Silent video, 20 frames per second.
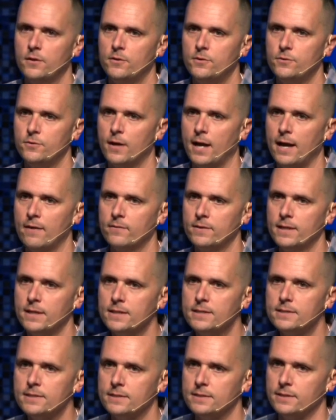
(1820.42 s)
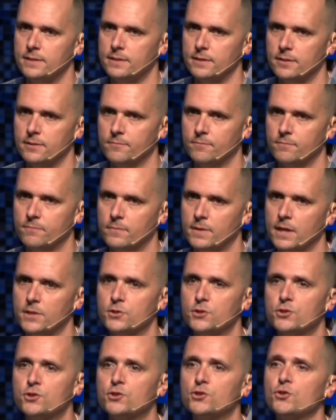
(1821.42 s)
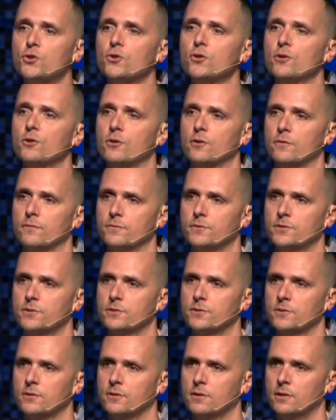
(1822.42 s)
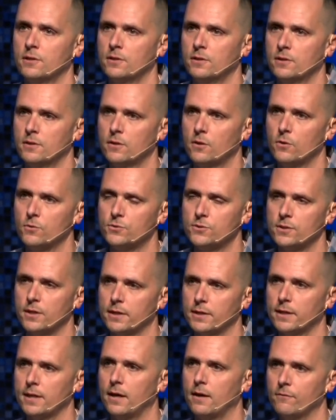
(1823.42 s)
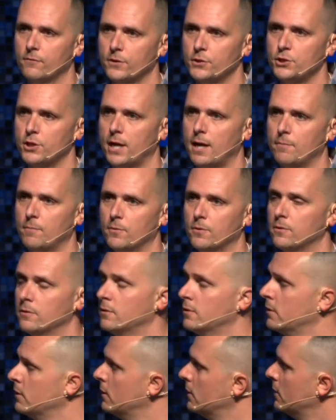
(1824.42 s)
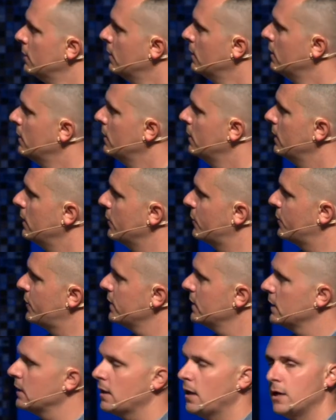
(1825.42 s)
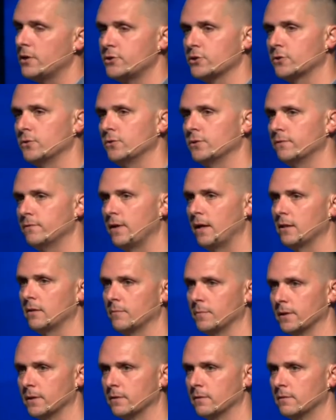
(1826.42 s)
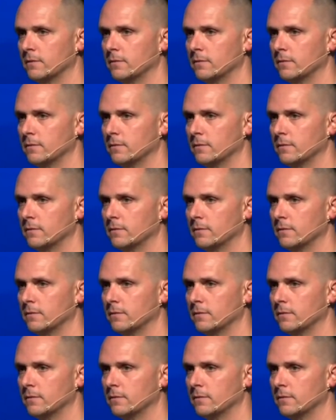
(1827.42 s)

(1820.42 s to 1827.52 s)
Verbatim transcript: to have an entity that serves Coastline Calvary Chapel in theological development,